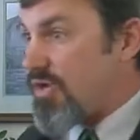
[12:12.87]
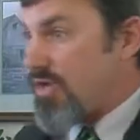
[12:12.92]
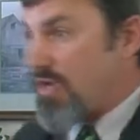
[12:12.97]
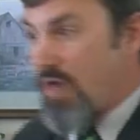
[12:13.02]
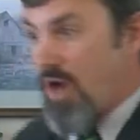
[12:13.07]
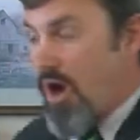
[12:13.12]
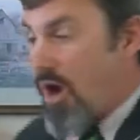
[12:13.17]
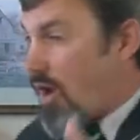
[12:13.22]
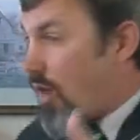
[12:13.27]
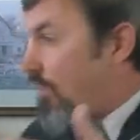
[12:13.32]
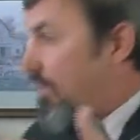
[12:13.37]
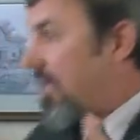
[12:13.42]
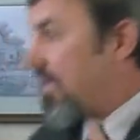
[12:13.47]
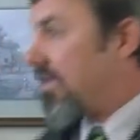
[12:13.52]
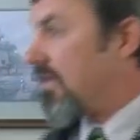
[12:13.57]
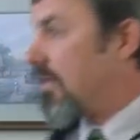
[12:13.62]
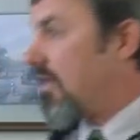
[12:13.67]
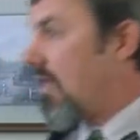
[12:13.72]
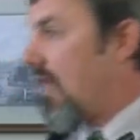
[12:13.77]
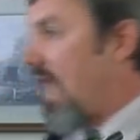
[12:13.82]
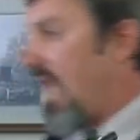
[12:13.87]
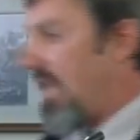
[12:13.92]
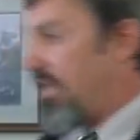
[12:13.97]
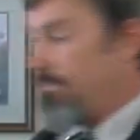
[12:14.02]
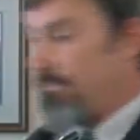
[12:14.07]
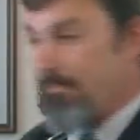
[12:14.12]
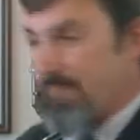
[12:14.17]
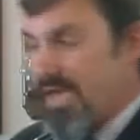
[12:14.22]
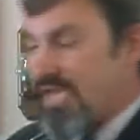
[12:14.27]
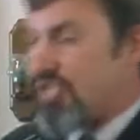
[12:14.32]
could go and,
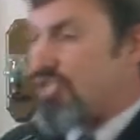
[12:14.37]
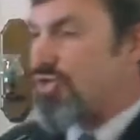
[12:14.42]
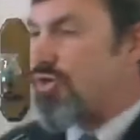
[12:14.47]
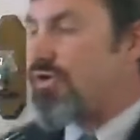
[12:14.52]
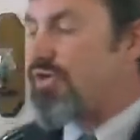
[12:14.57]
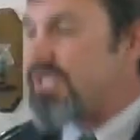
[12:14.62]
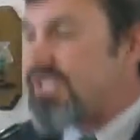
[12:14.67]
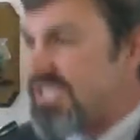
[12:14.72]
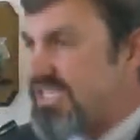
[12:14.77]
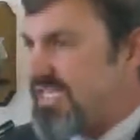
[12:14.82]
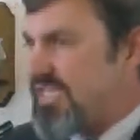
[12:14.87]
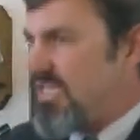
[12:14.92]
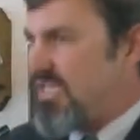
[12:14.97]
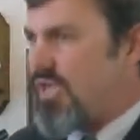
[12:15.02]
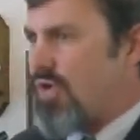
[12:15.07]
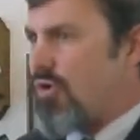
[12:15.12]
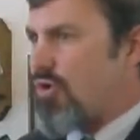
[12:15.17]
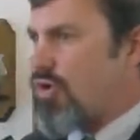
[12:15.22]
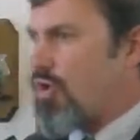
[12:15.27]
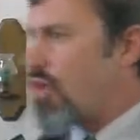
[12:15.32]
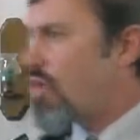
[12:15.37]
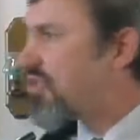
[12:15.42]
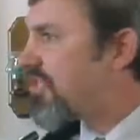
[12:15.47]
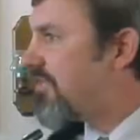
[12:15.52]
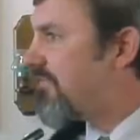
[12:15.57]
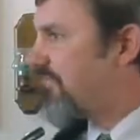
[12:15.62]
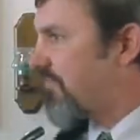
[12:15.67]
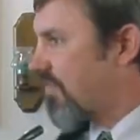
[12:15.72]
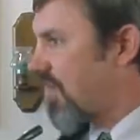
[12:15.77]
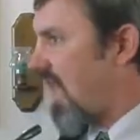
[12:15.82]
and make sure it's a little
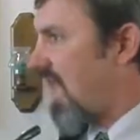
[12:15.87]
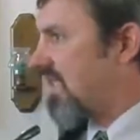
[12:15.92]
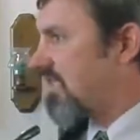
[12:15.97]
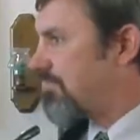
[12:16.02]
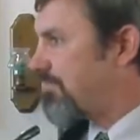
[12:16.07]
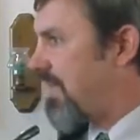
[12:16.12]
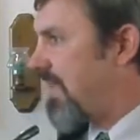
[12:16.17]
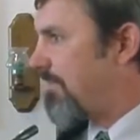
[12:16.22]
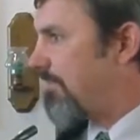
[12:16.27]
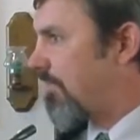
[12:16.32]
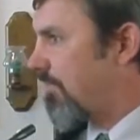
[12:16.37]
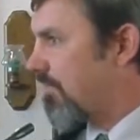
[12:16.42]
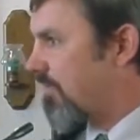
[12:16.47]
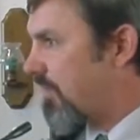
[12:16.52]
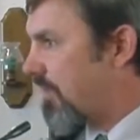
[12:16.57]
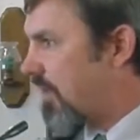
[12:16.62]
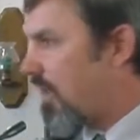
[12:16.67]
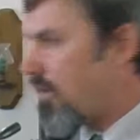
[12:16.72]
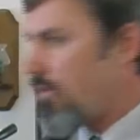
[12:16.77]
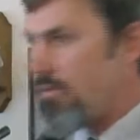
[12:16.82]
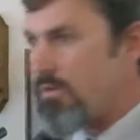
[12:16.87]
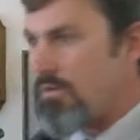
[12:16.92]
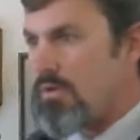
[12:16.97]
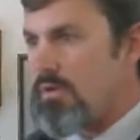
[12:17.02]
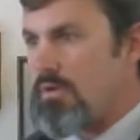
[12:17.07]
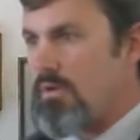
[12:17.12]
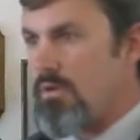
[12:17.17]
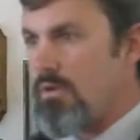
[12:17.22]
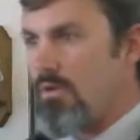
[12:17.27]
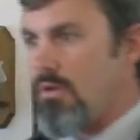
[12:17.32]
cushy for God's people, you know?
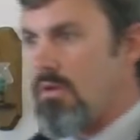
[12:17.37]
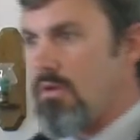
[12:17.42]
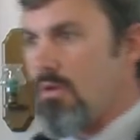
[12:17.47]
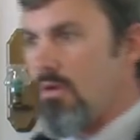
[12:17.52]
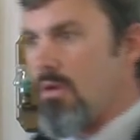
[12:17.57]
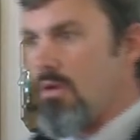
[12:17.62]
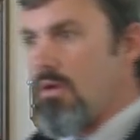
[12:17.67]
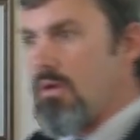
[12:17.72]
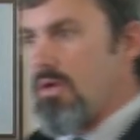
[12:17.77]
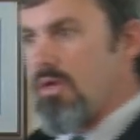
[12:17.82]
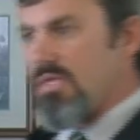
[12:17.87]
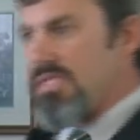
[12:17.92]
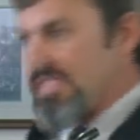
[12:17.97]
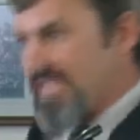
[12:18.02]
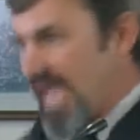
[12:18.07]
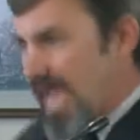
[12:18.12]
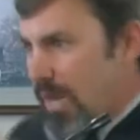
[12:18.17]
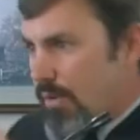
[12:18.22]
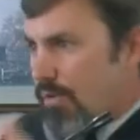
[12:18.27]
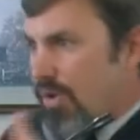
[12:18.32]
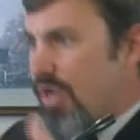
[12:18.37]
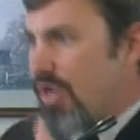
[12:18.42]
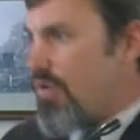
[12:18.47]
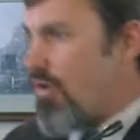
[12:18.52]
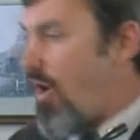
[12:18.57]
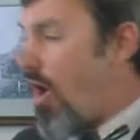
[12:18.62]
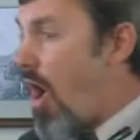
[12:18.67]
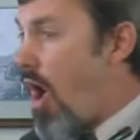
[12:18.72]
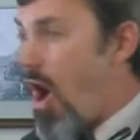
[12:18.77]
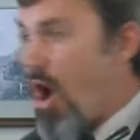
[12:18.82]
Stay where
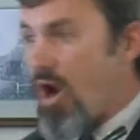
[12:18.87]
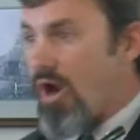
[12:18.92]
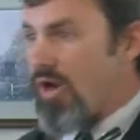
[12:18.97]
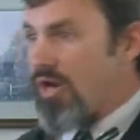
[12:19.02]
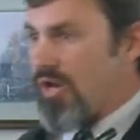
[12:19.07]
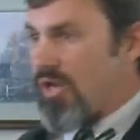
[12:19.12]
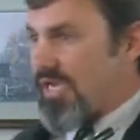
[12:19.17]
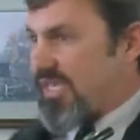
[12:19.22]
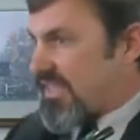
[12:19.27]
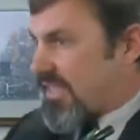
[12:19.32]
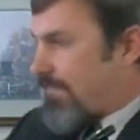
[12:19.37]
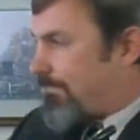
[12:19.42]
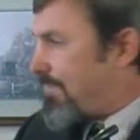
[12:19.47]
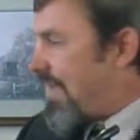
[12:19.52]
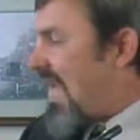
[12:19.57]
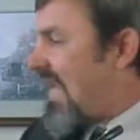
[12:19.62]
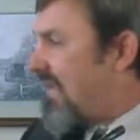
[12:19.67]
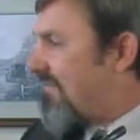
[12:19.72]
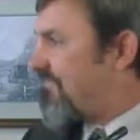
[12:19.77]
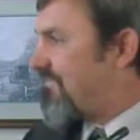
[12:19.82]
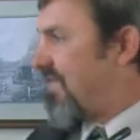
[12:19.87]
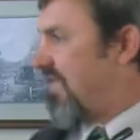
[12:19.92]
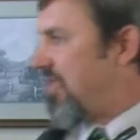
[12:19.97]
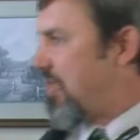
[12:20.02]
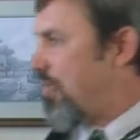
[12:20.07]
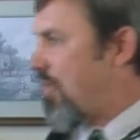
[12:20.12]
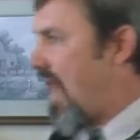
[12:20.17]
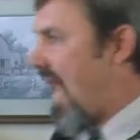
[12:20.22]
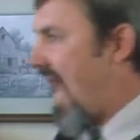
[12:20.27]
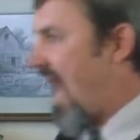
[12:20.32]
you are. Look at the benefit
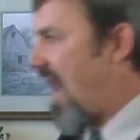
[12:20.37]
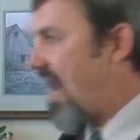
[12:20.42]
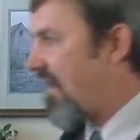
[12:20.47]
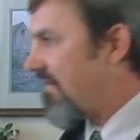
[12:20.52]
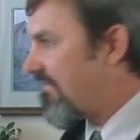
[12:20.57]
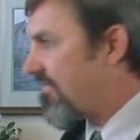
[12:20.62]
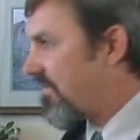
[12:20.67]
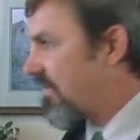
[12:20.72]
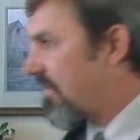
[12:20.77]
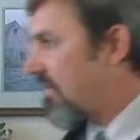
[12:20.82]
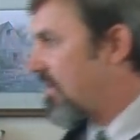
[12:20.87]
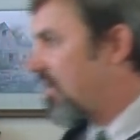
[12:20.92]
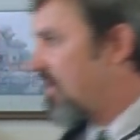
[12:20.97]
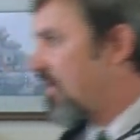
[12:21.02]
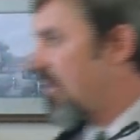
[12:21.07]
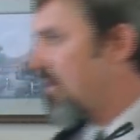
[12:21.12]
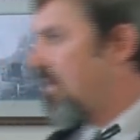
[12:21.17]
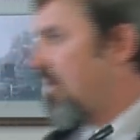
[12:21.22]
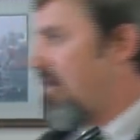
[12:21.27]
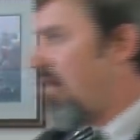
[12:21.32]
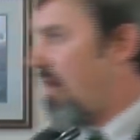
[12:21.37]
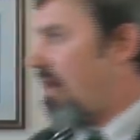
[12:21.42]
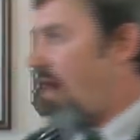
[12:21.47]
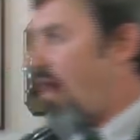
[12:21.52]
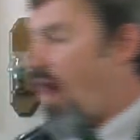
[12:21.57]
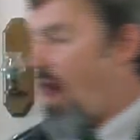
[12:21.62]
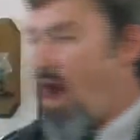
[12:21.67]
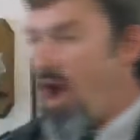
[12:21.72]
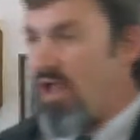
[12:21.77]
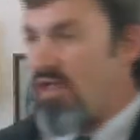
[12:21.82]
you have.
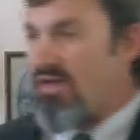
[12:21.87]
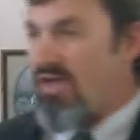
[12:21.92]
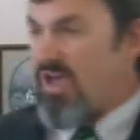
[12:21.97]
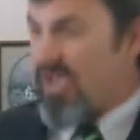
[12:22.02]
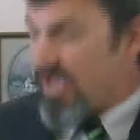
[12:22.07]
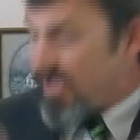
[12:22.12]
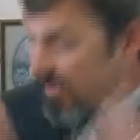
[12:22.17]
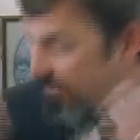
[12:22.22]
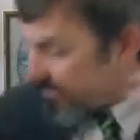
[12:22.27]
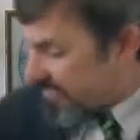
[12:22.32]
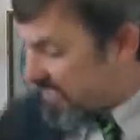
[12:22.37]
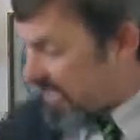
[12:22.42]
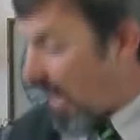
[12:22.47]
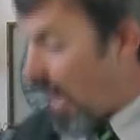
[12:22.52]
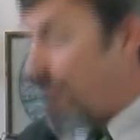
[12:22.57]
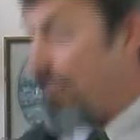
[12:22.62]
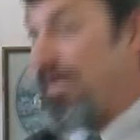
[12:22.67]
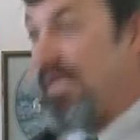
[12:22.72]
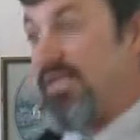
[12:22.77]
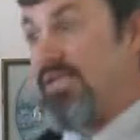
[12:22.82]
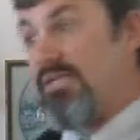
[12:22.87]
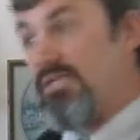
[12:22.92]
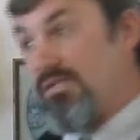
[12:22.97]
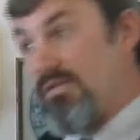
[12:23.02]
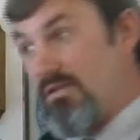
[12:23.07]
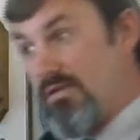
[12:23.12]
All to, I mean,